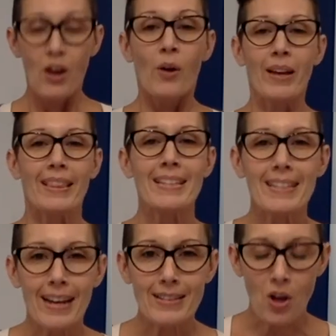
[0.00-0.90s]
Okay, these
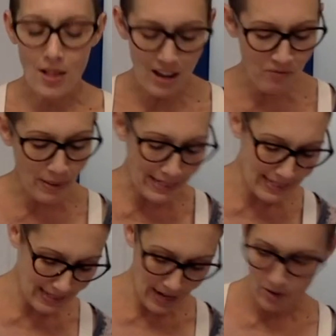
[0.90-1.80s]
guys all have
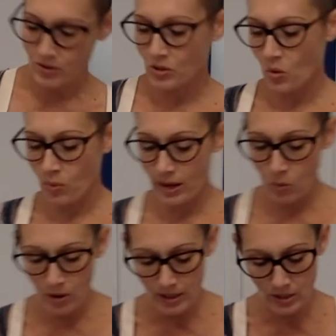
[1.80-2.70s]
buddies now, so what I
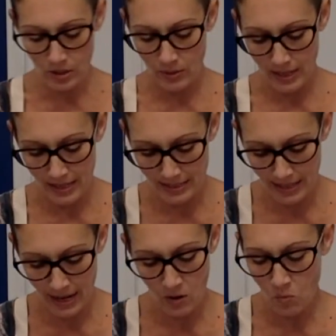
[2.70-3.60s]
want to do is
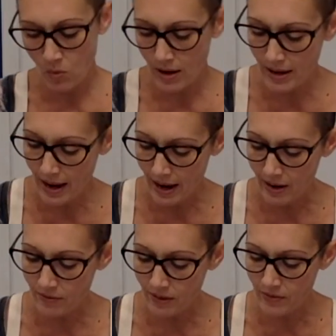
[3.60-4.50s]
take one
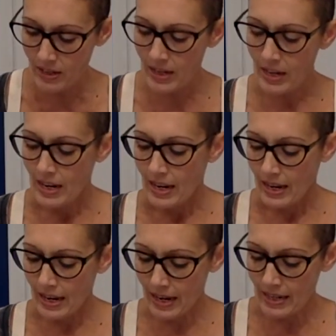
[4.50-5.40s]
half of it,
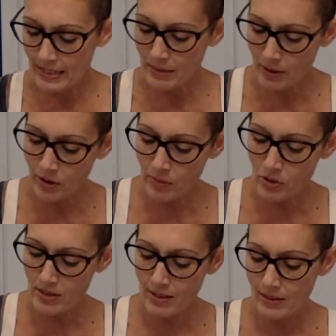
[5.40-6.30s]
and my cream
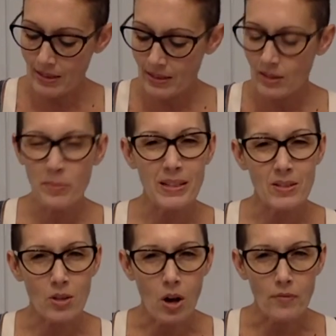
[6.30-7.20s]
cheese is a little bit
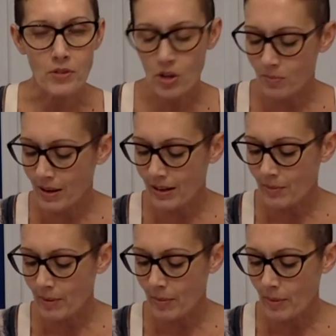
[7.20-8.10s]
soft, so I'm not going
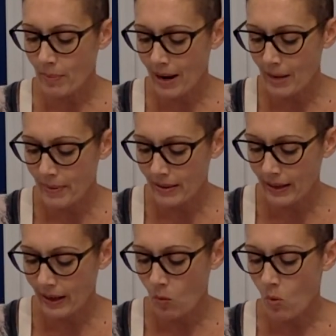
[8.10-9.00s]
to be able to pipe it
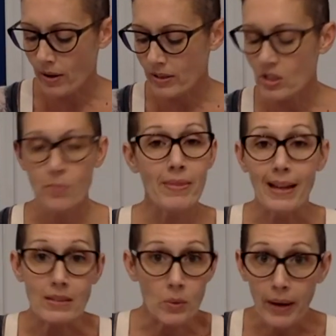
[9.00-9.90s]
like I wanted to, but
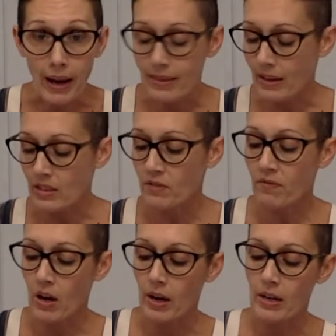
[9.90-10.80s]
that's okay, that's
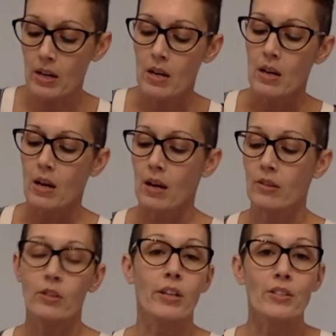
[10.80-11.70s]
fine. Uh, the
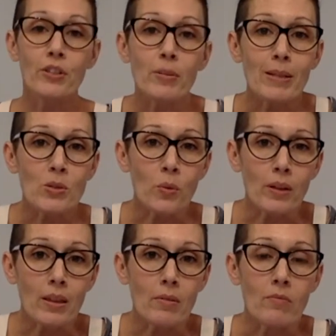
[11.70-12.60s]
cookies are going to be stored
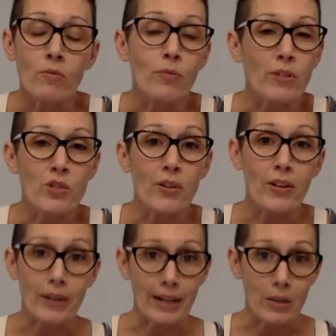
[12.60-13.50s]
in the
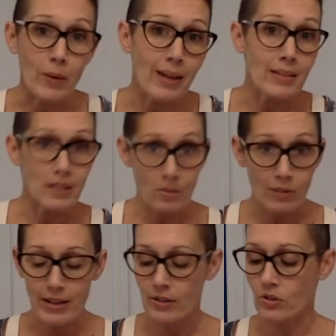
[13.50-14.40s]
refrigerator anyway until I'm
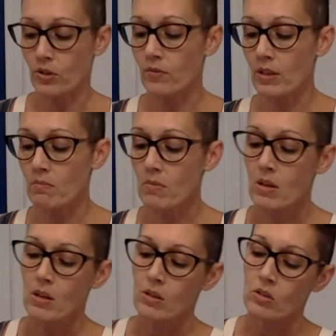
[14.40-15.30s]
ready to serve them.
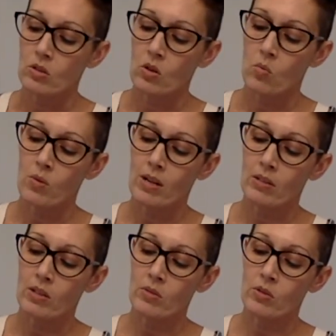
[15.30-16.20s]
So what I'll
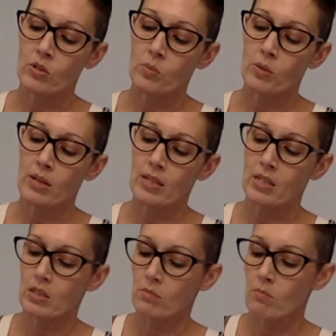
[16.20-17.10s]
do is just put a
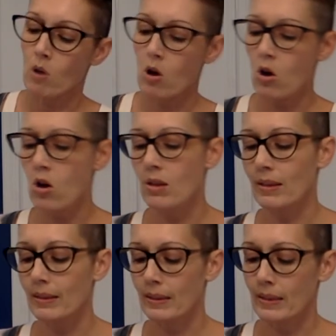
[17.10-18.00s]

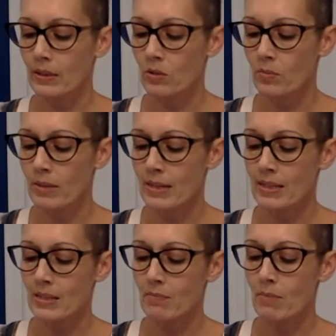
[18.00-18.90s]
small little bitty
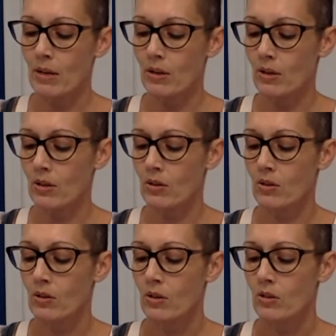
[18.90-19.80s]
smear,
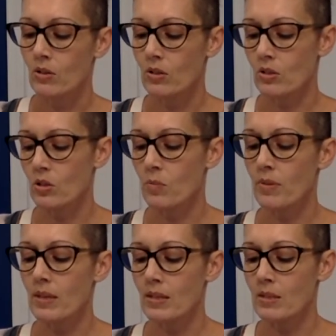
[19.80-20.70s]
just a super
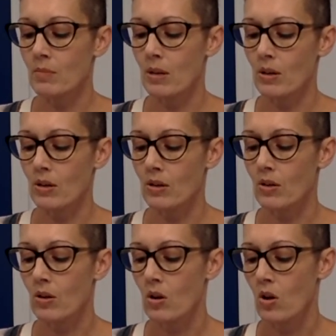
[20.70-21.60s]
thin smear
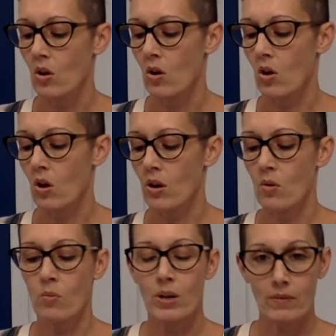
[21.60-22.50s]

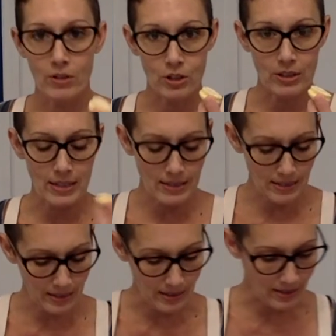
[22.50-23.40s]
on one of the cookies
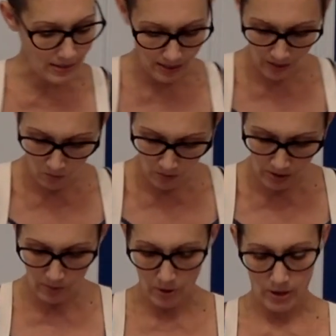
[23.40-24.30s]
like this, and
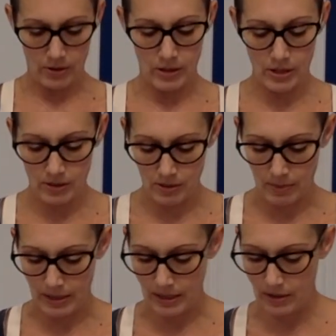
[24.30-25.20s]
where's your partner? Here's the
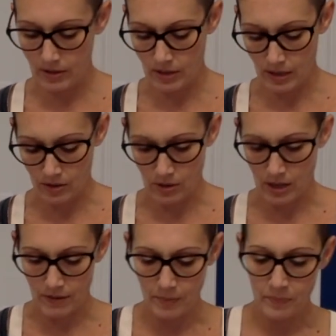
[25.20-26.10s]
buddy, here's the other side
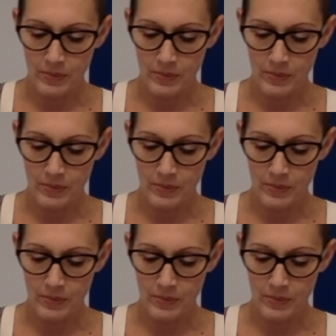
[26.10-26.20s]
of it.